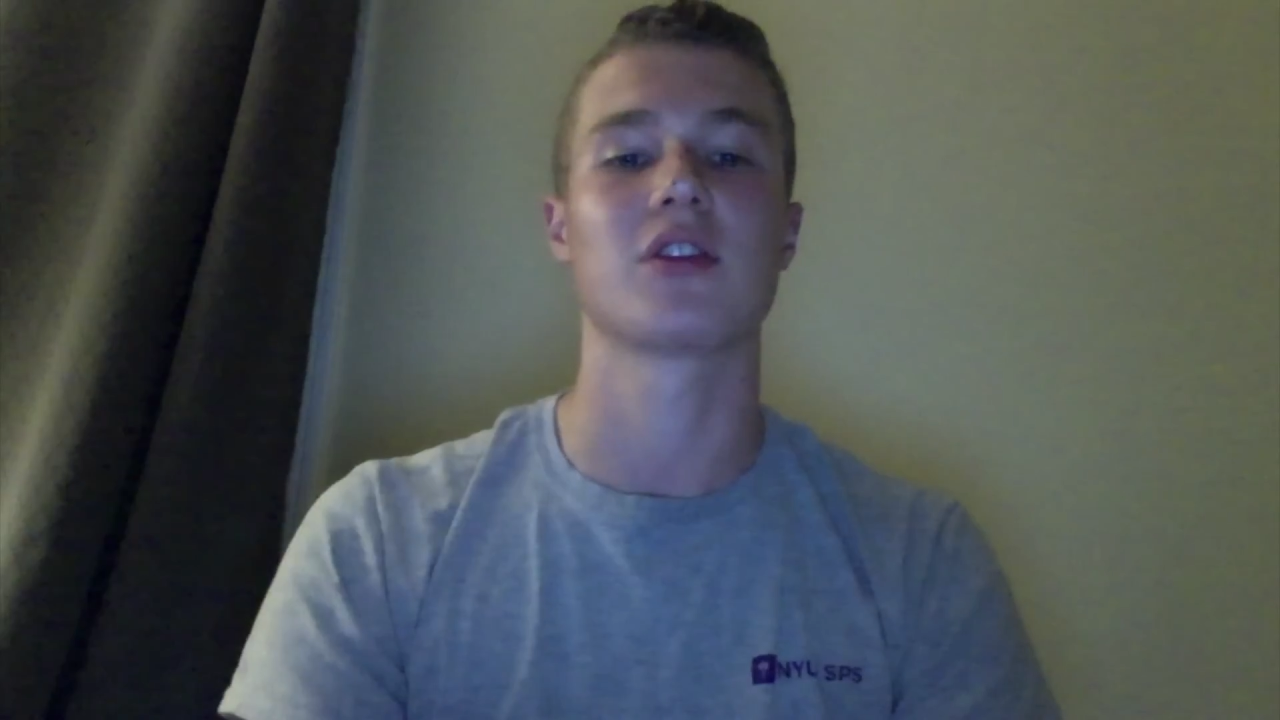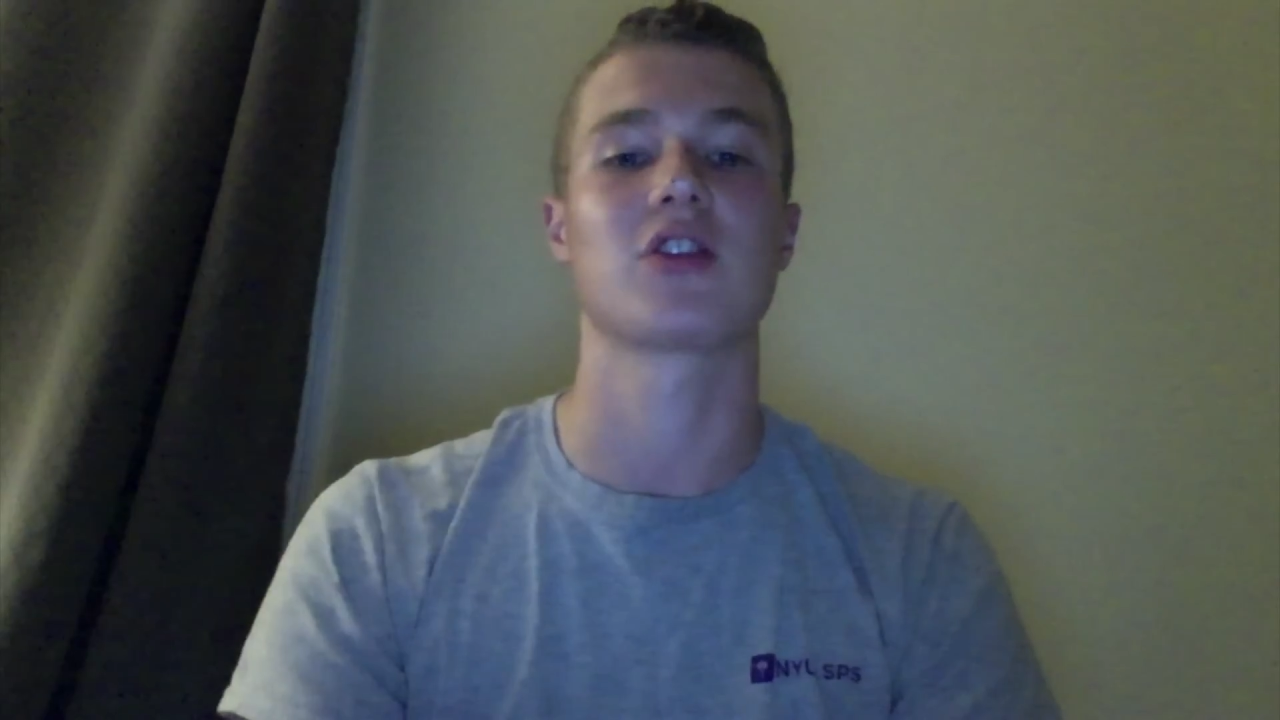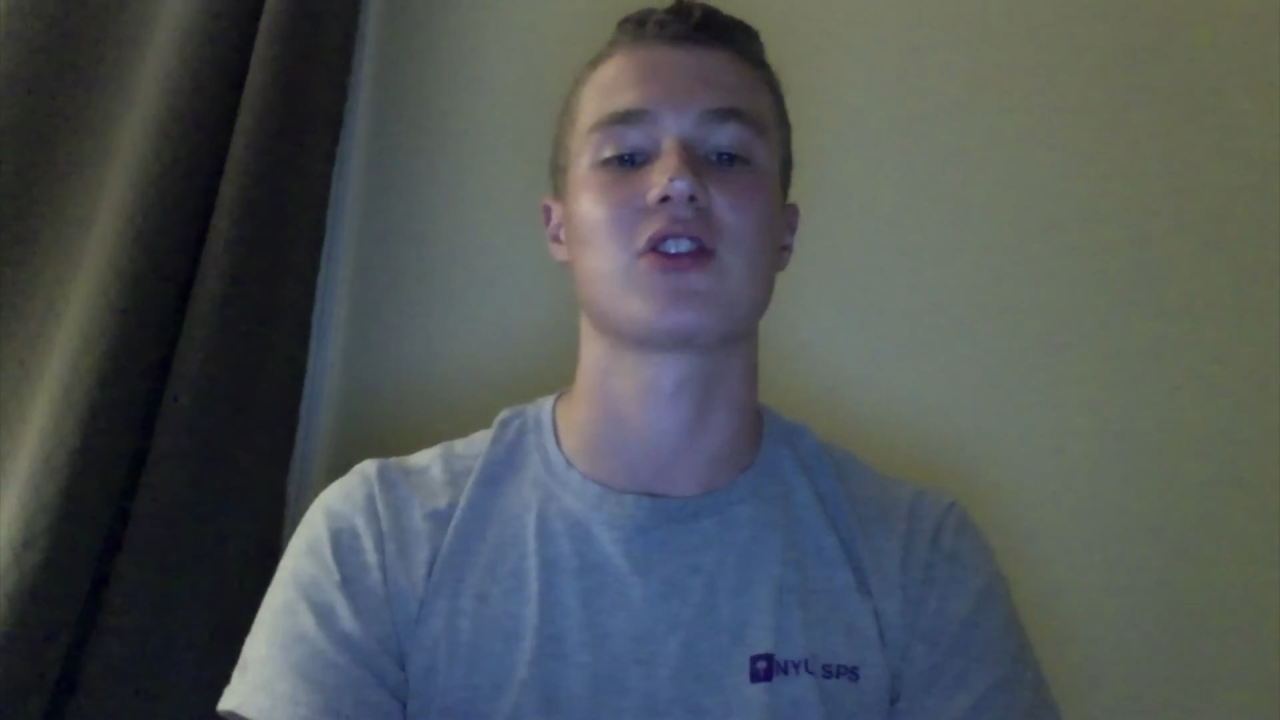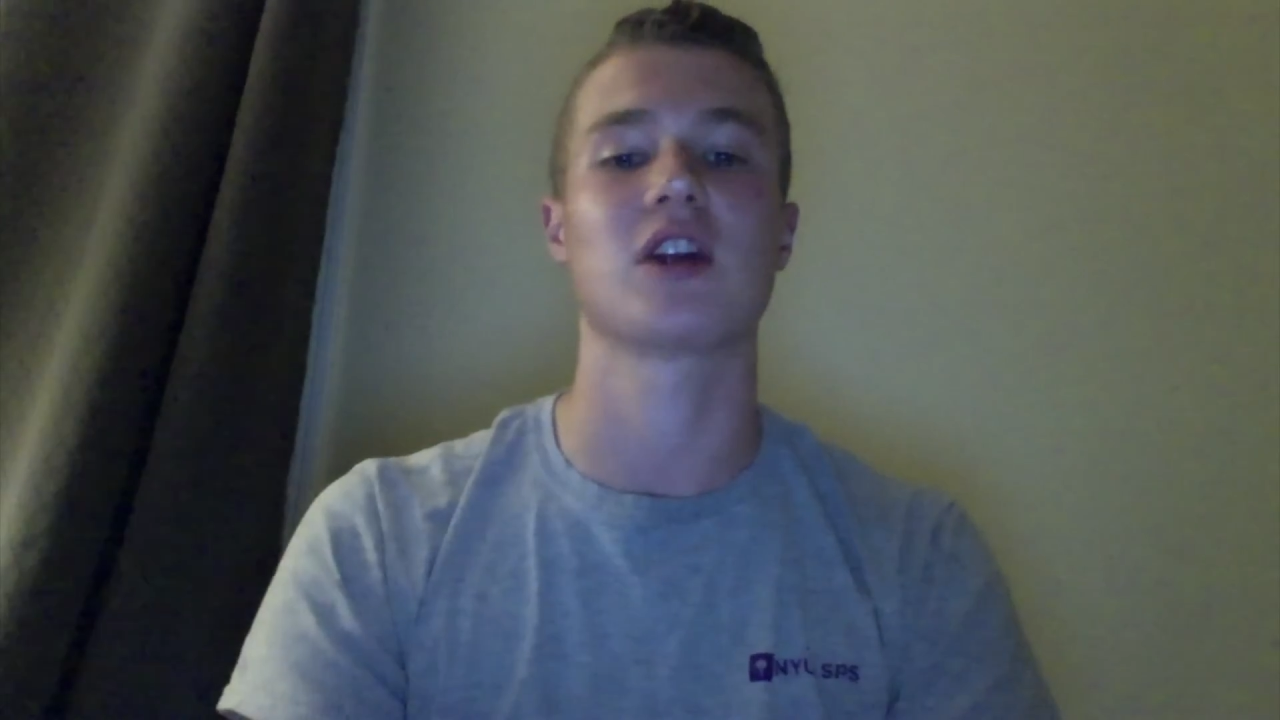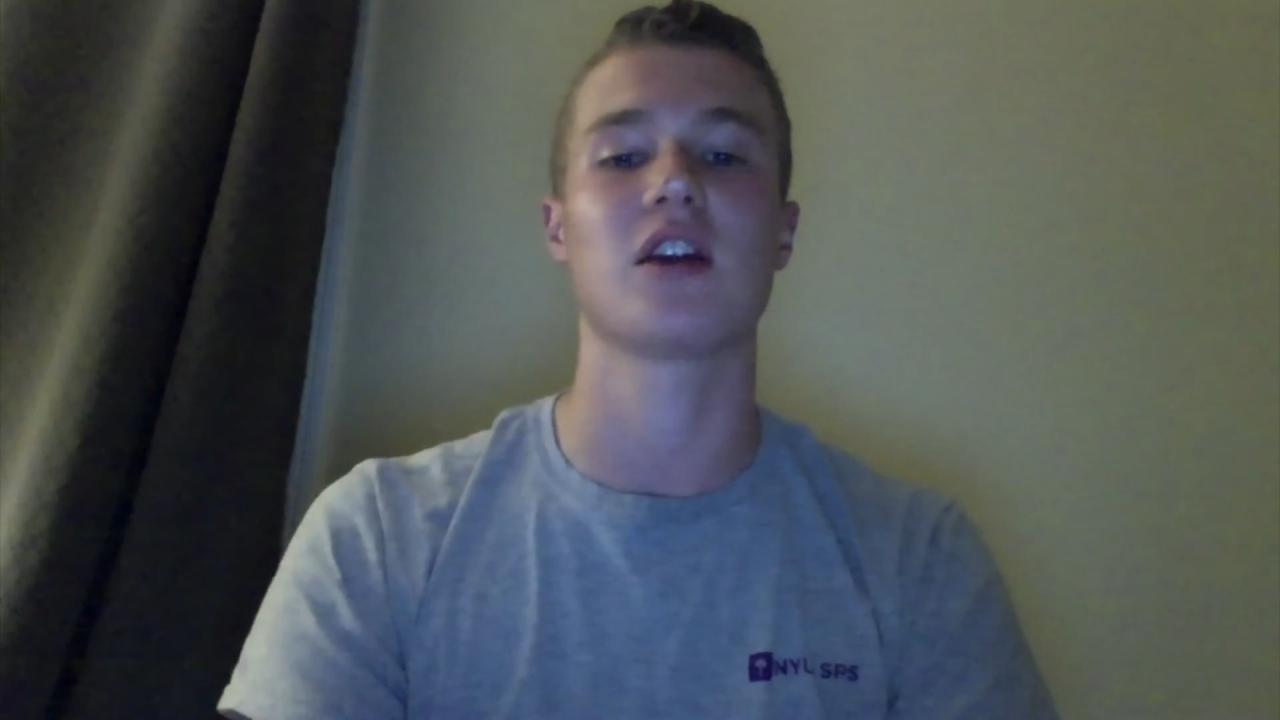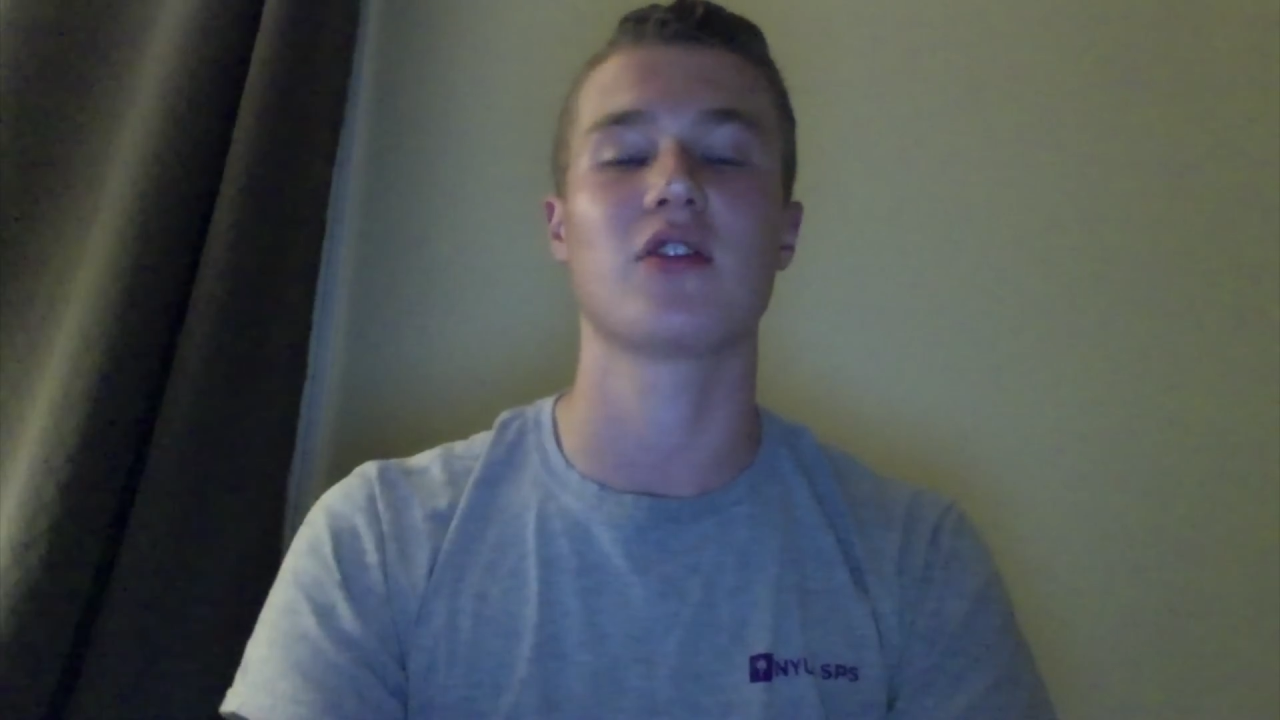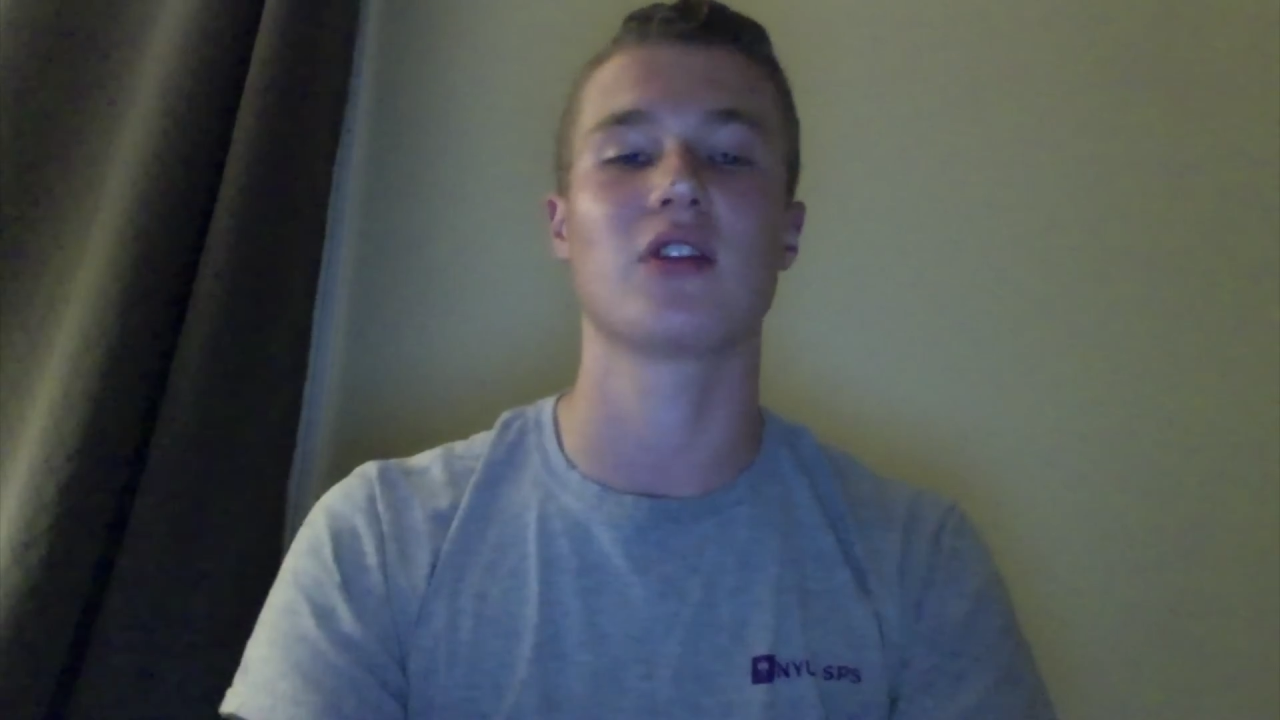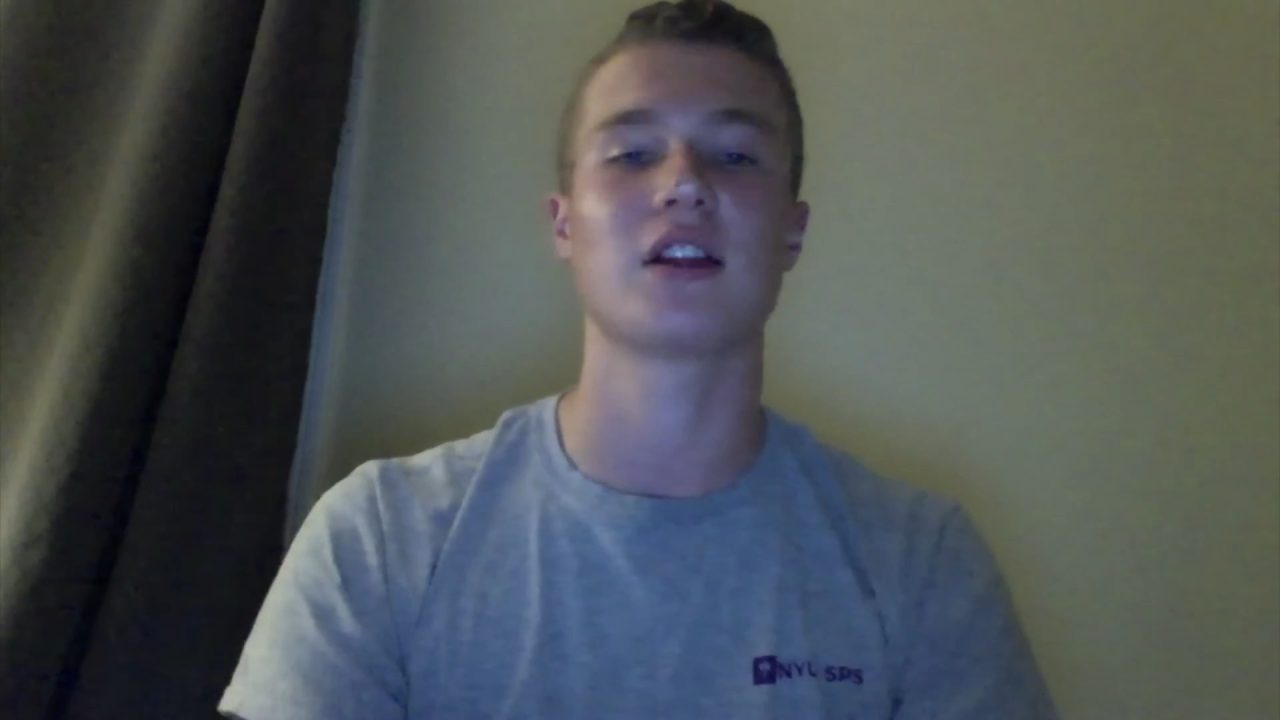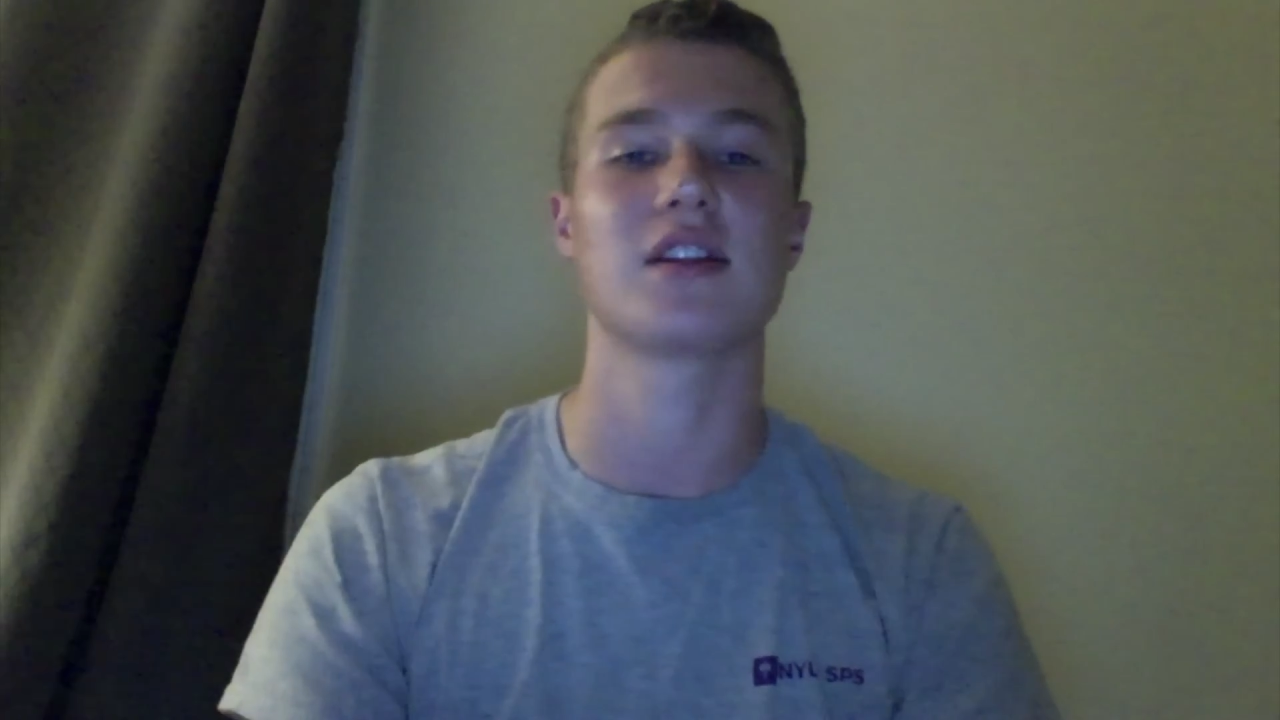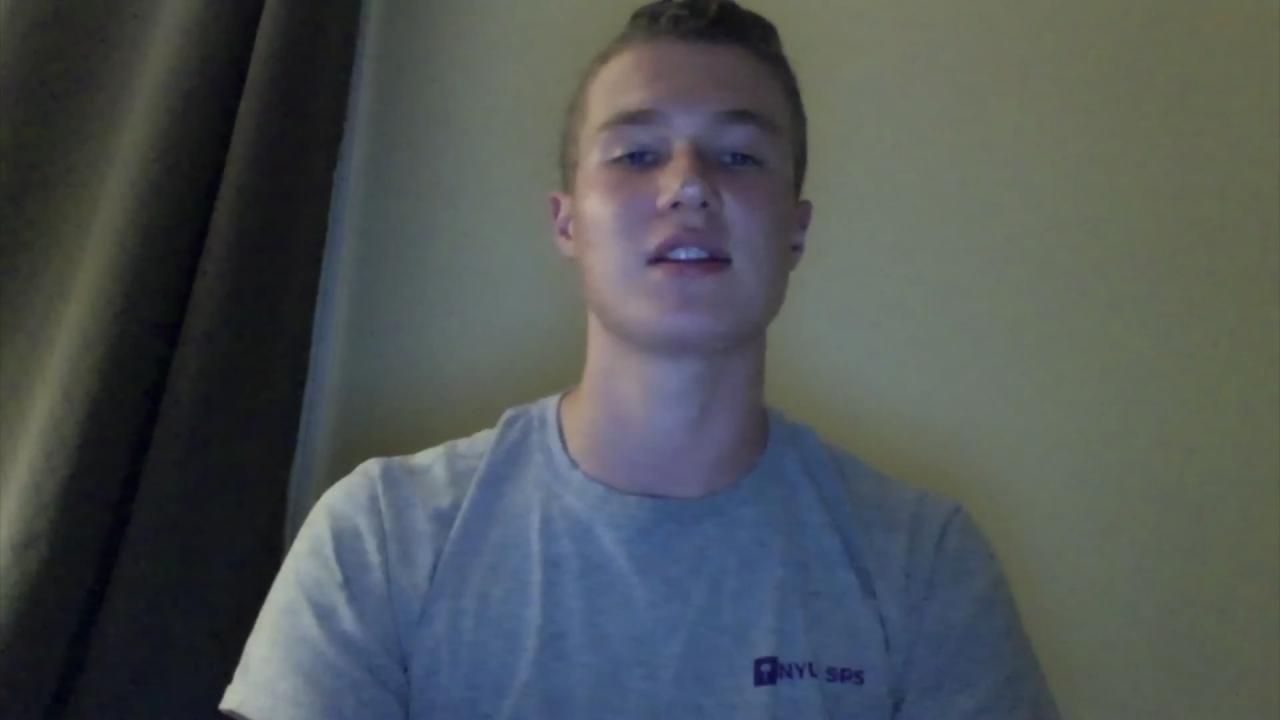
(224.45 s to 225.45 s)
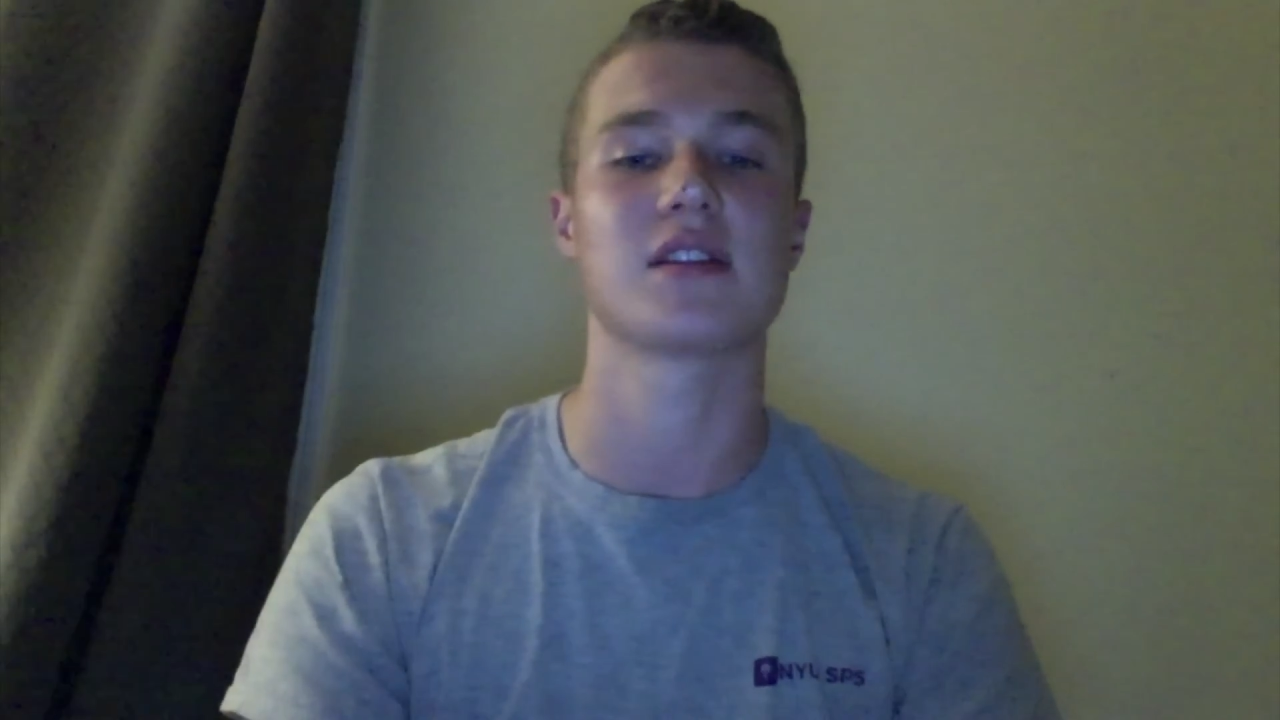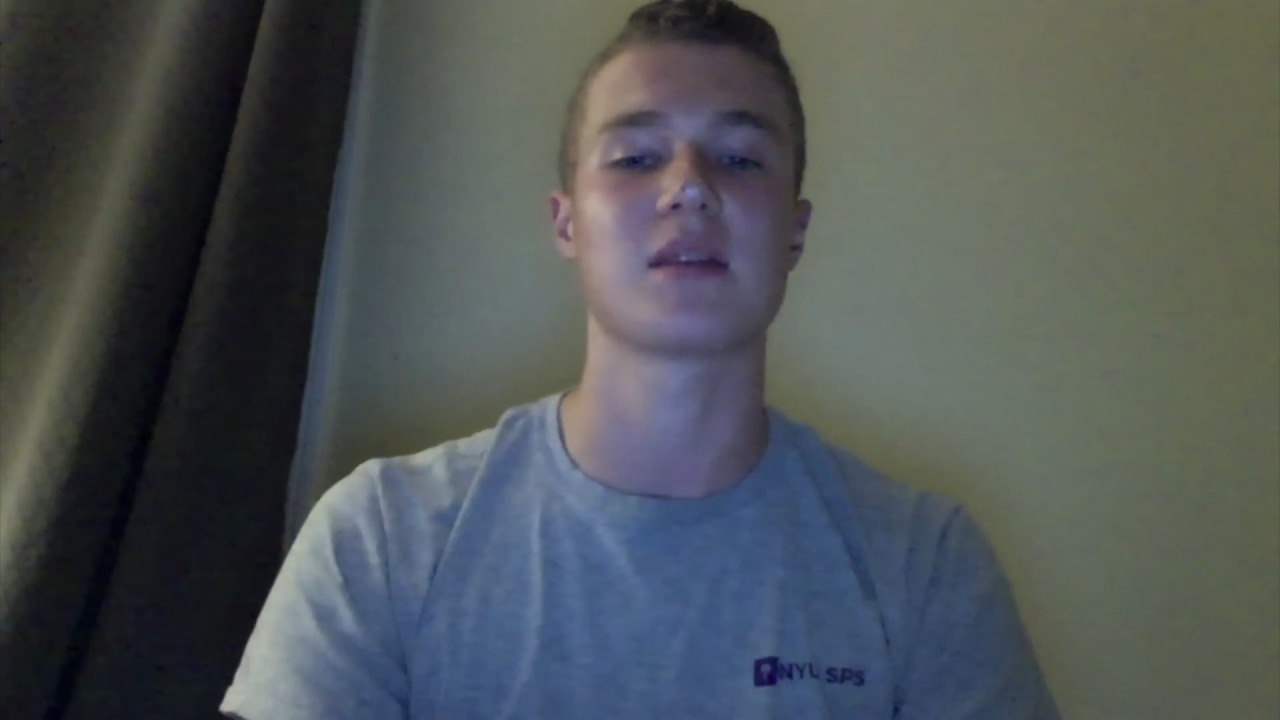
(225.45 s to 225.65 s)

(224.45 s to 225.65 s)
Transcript: to shatter the lenses